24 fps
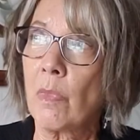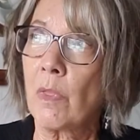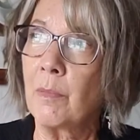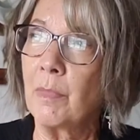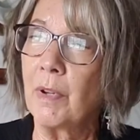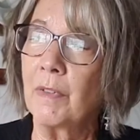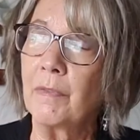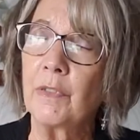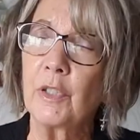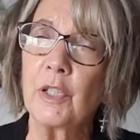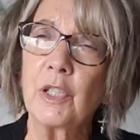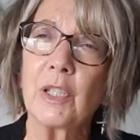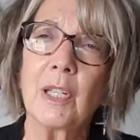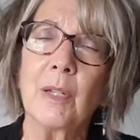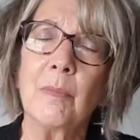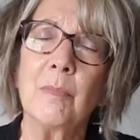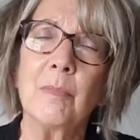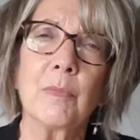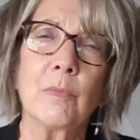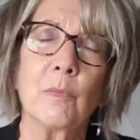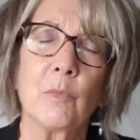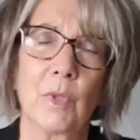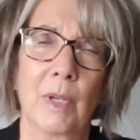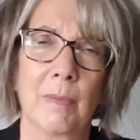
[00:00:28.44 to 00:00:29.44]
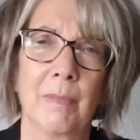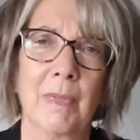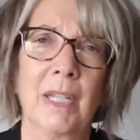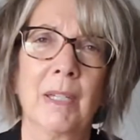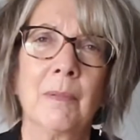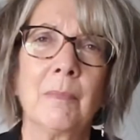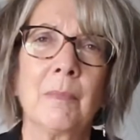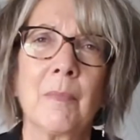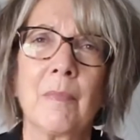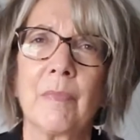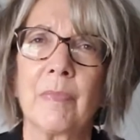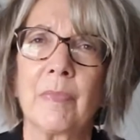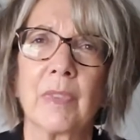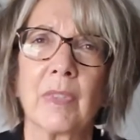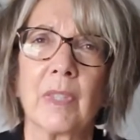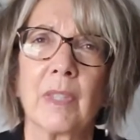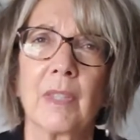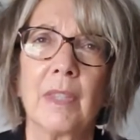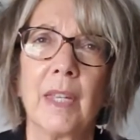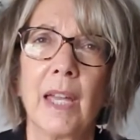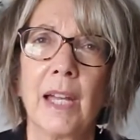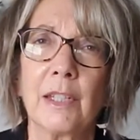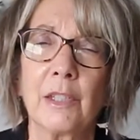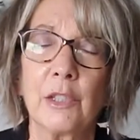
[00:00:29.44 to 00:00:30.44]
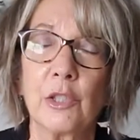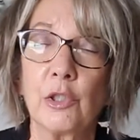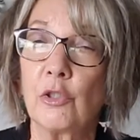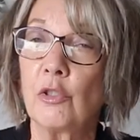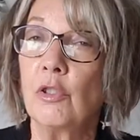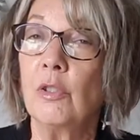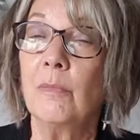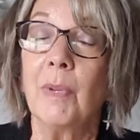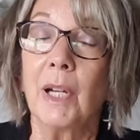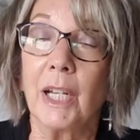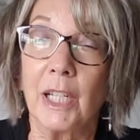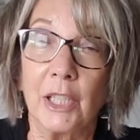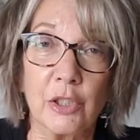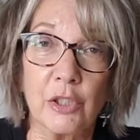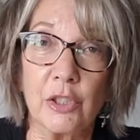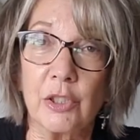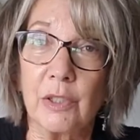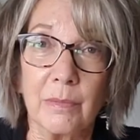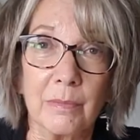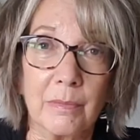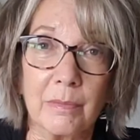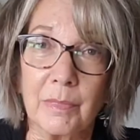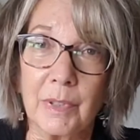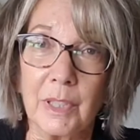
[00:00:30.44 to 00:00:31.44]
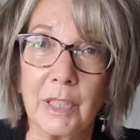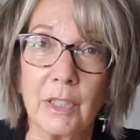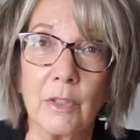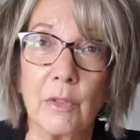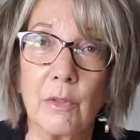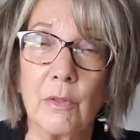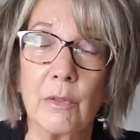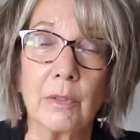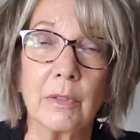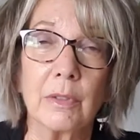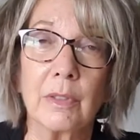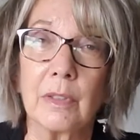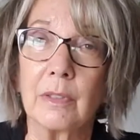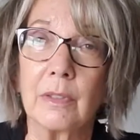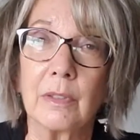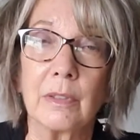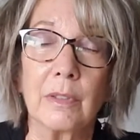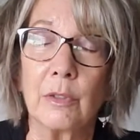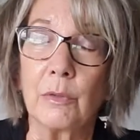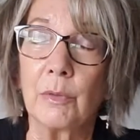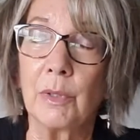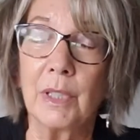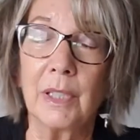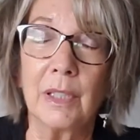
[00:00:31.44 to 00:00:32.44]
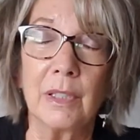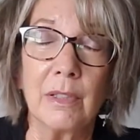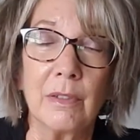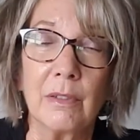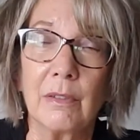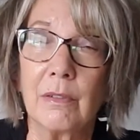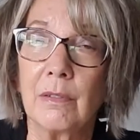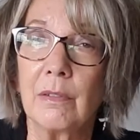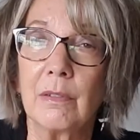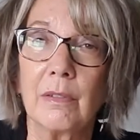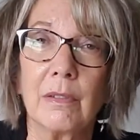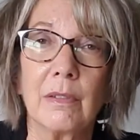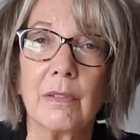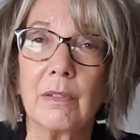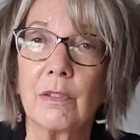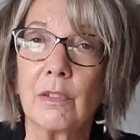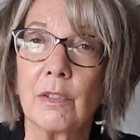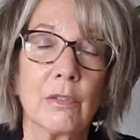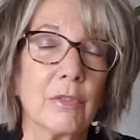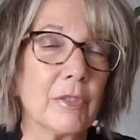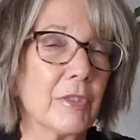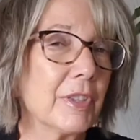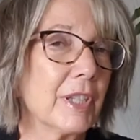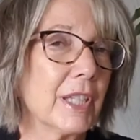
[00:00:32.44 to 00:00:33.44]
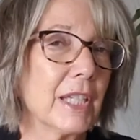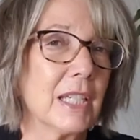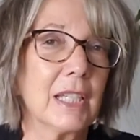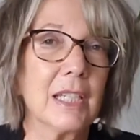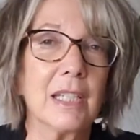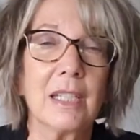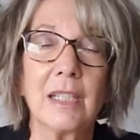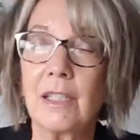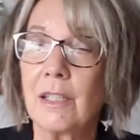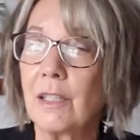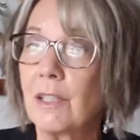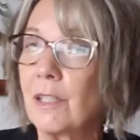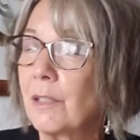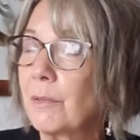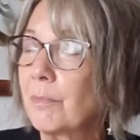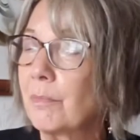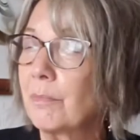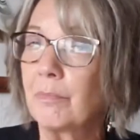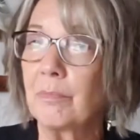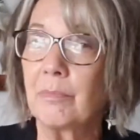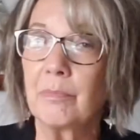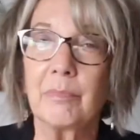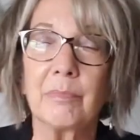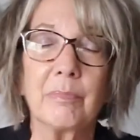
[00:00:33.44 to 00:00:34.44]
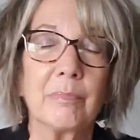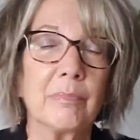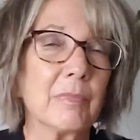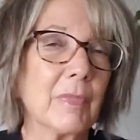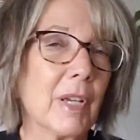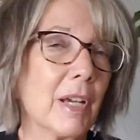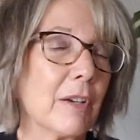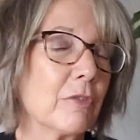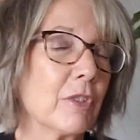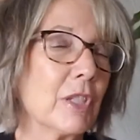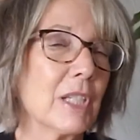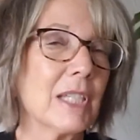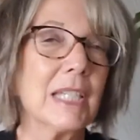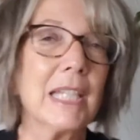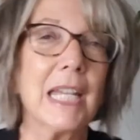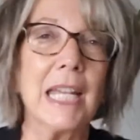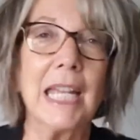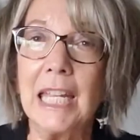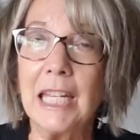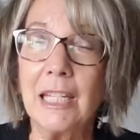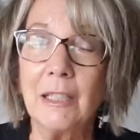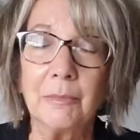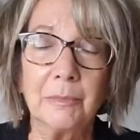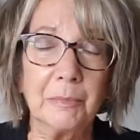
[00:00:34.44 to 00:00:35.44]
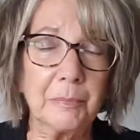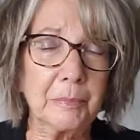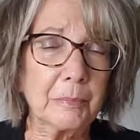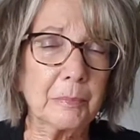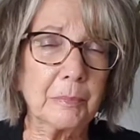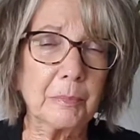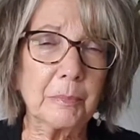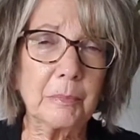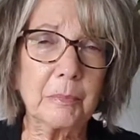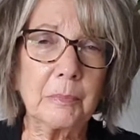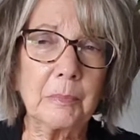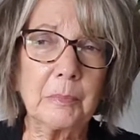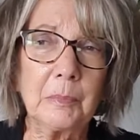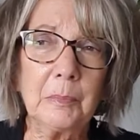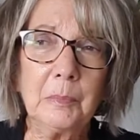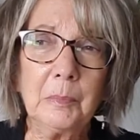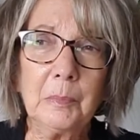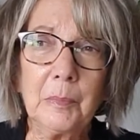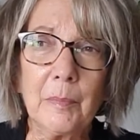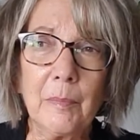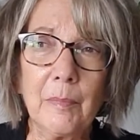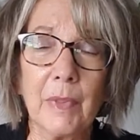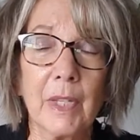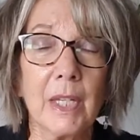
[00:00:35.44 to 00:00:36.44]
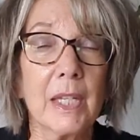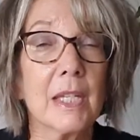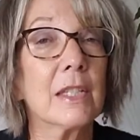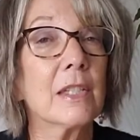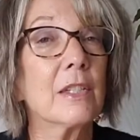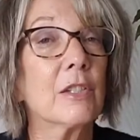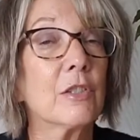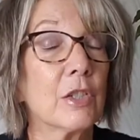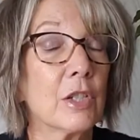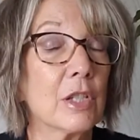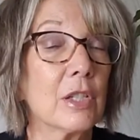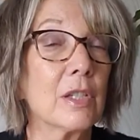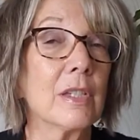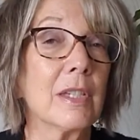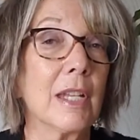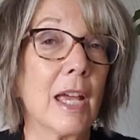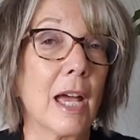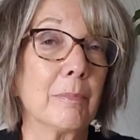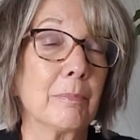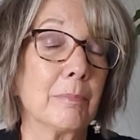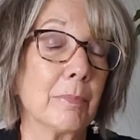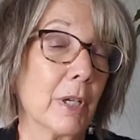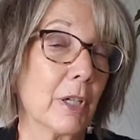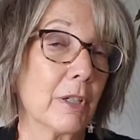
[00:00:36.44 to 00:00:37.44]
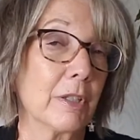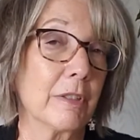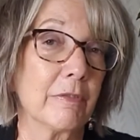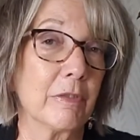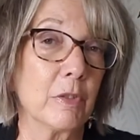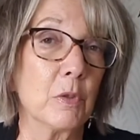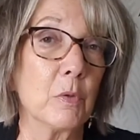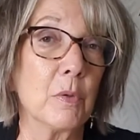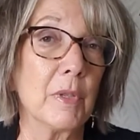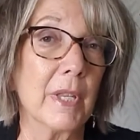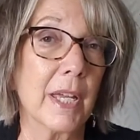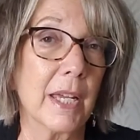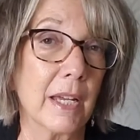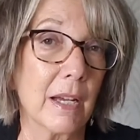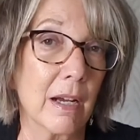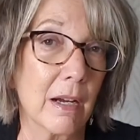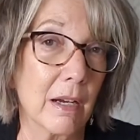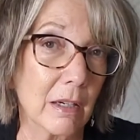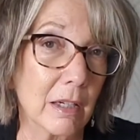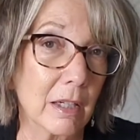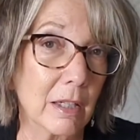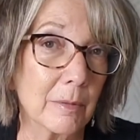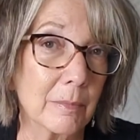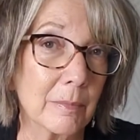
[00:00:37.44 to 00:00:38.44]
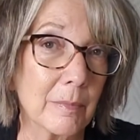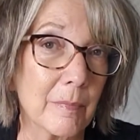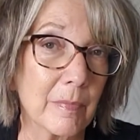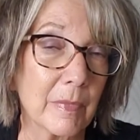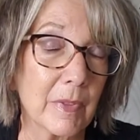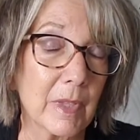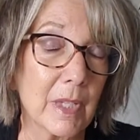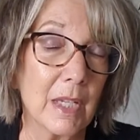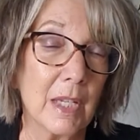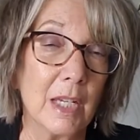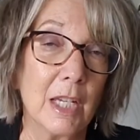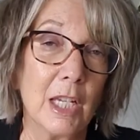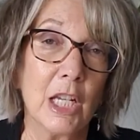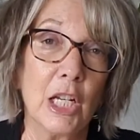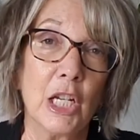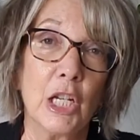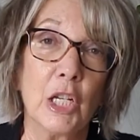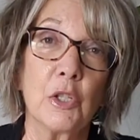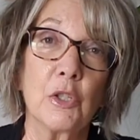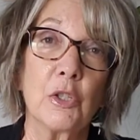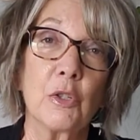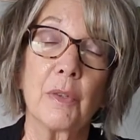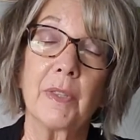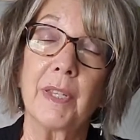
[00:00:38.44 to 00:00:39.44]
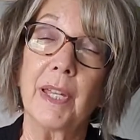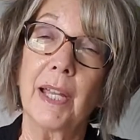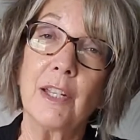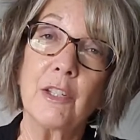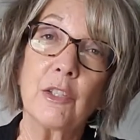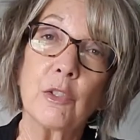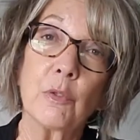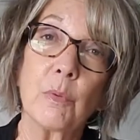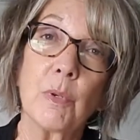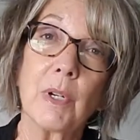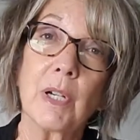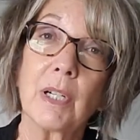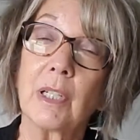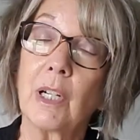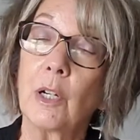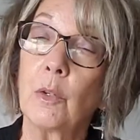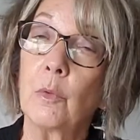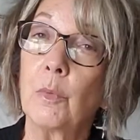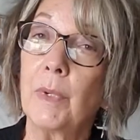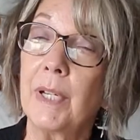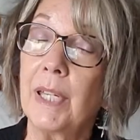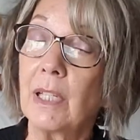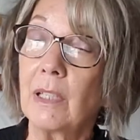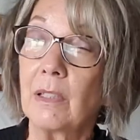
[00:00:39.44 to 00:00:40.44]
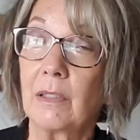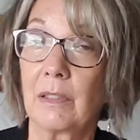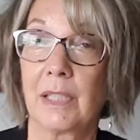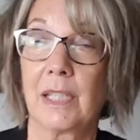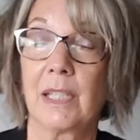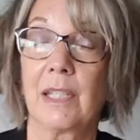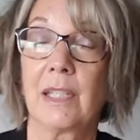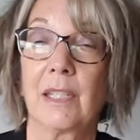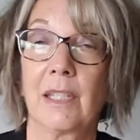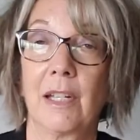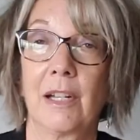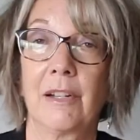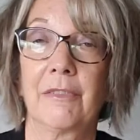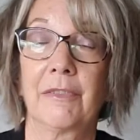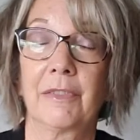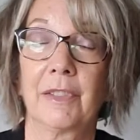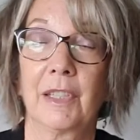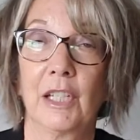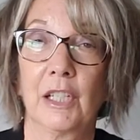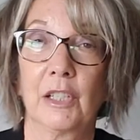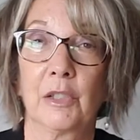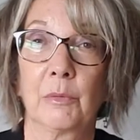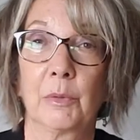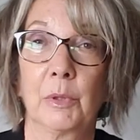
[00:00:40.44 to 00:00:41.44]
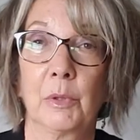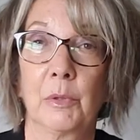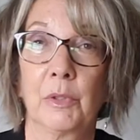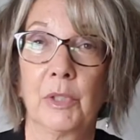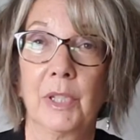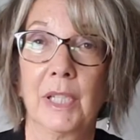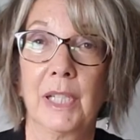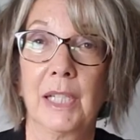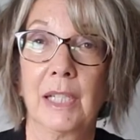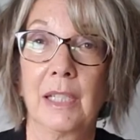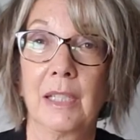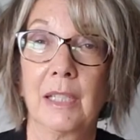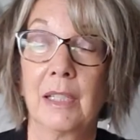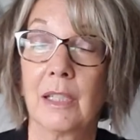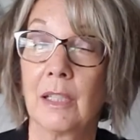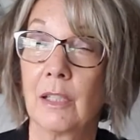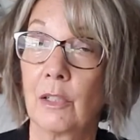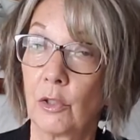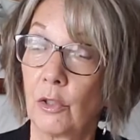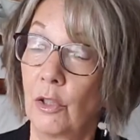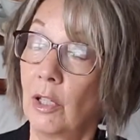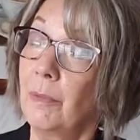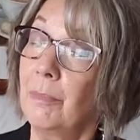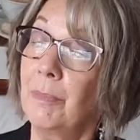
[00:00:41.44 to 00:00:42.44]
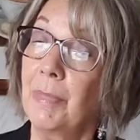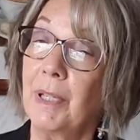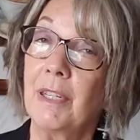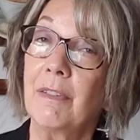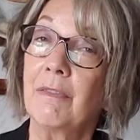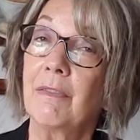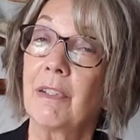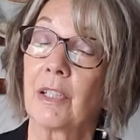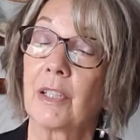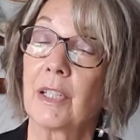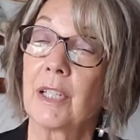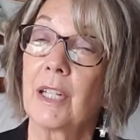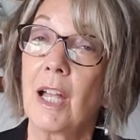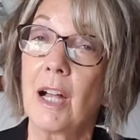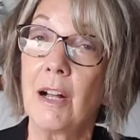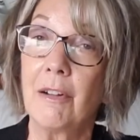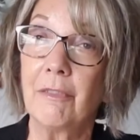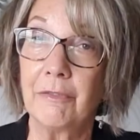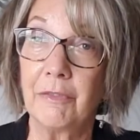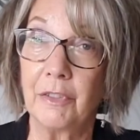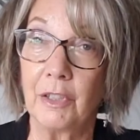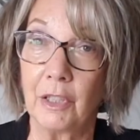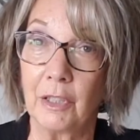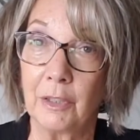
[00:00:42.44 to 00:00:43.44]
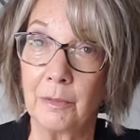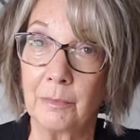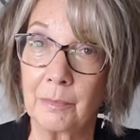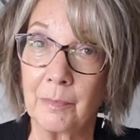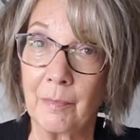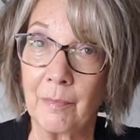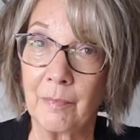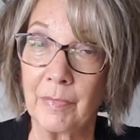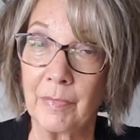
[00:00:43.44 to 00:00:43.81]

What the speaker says: But for some women, that's too much. Doing certain things every day is just not part of who they are. So that's where a weekly self-care routine could be very helpful.